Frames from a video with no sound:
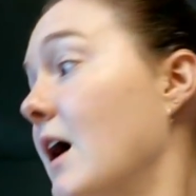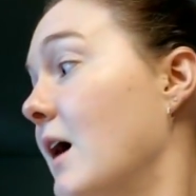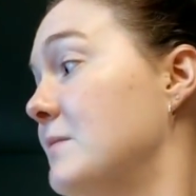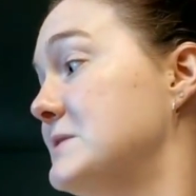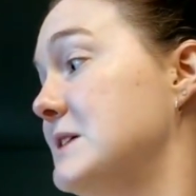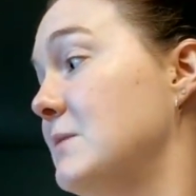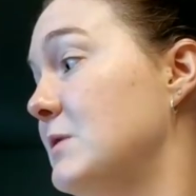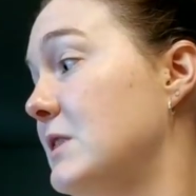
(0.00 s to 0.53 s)

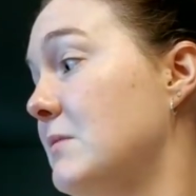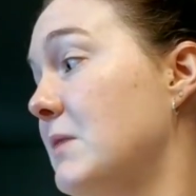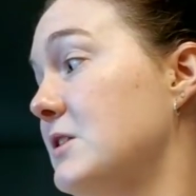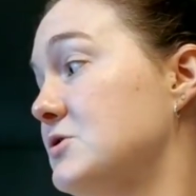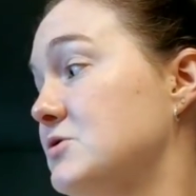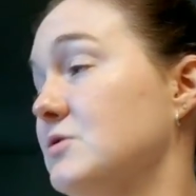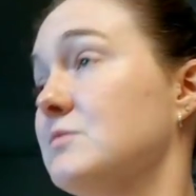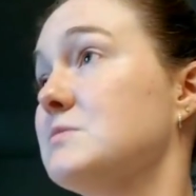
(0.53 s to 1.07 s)
Same with the
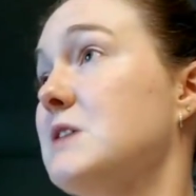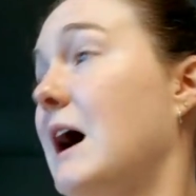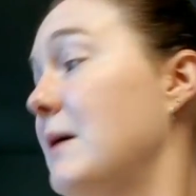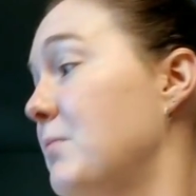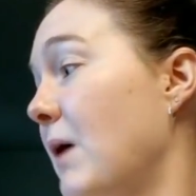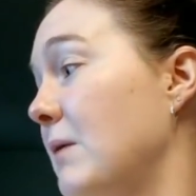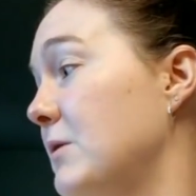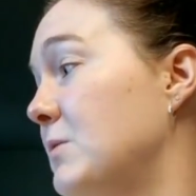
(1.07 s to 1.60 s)
mushrooms. I
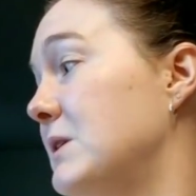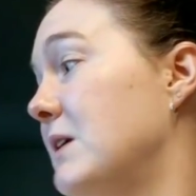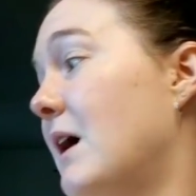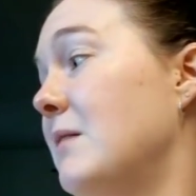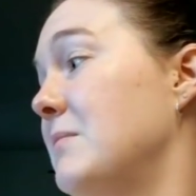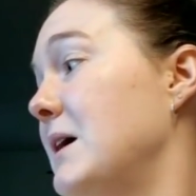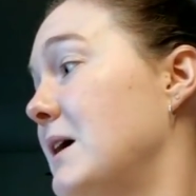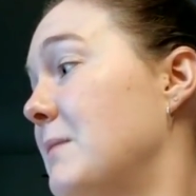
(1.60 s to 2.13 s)
probably would not
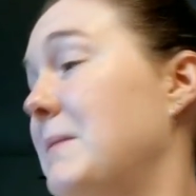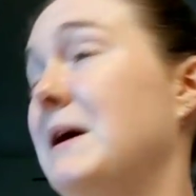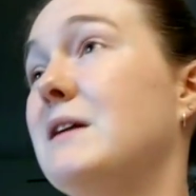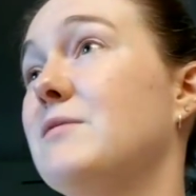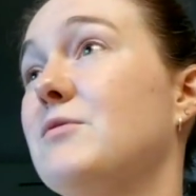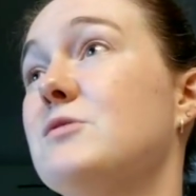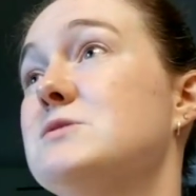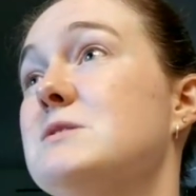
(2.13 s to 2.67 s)
make a pan of
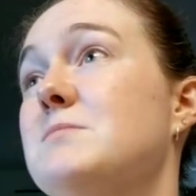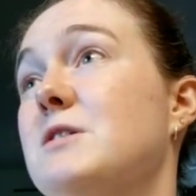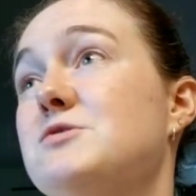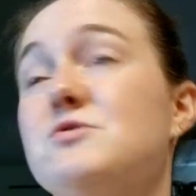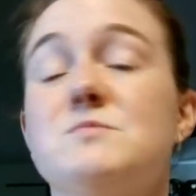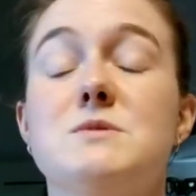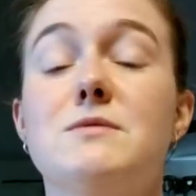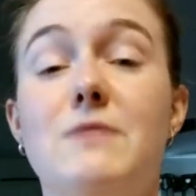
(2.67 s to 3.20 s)
roasted
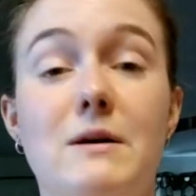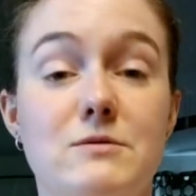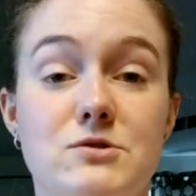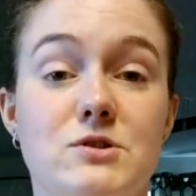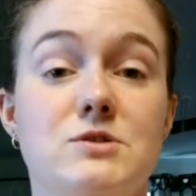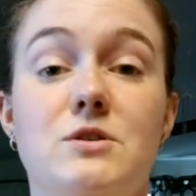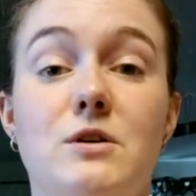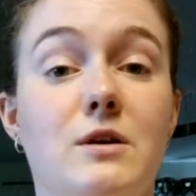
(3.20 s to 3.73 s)
mushrooms if I was
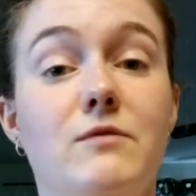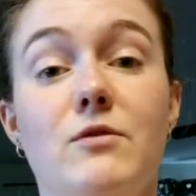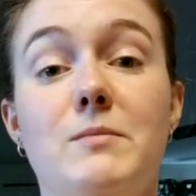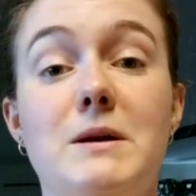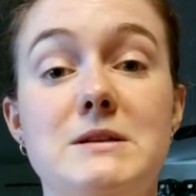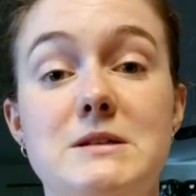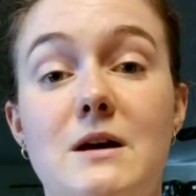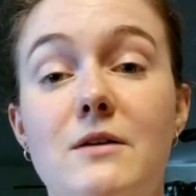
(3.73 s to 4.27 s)
just cooking for
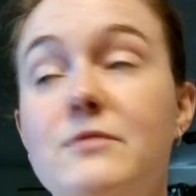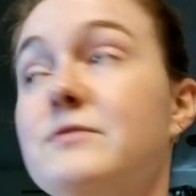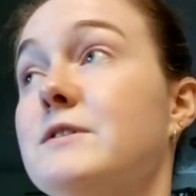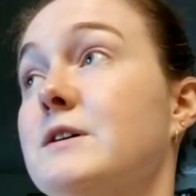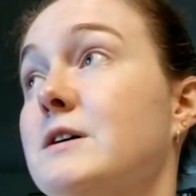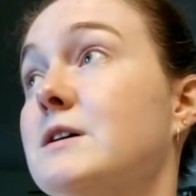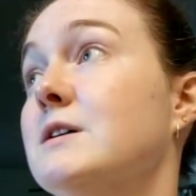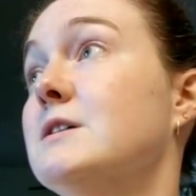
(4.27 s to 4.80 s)
myself,
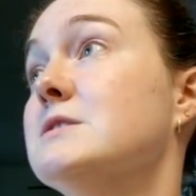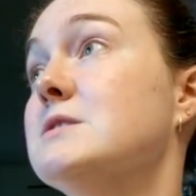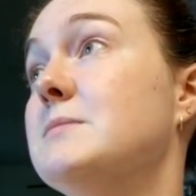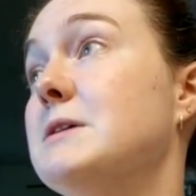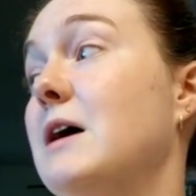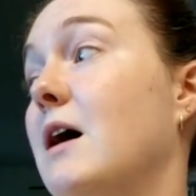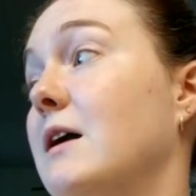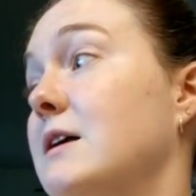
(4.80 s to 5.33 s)
to
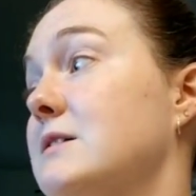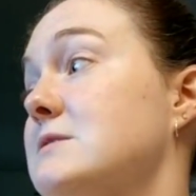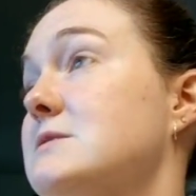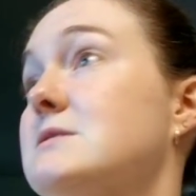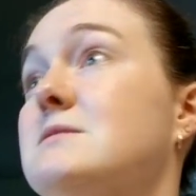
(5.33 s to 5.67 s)
be honest.